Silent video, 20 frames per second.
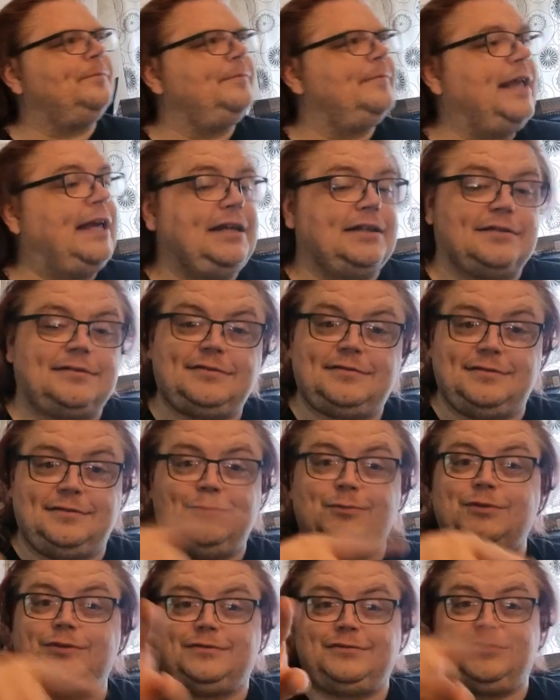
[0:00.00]
It
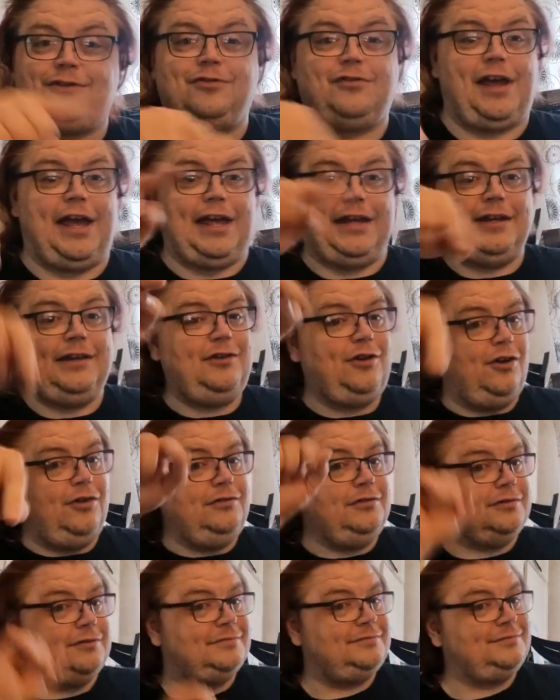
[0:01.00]
was created in
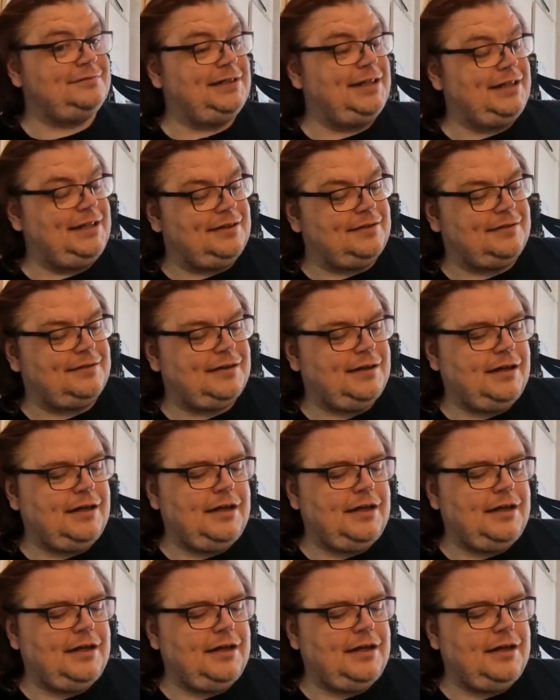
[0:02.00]
Hull, yes.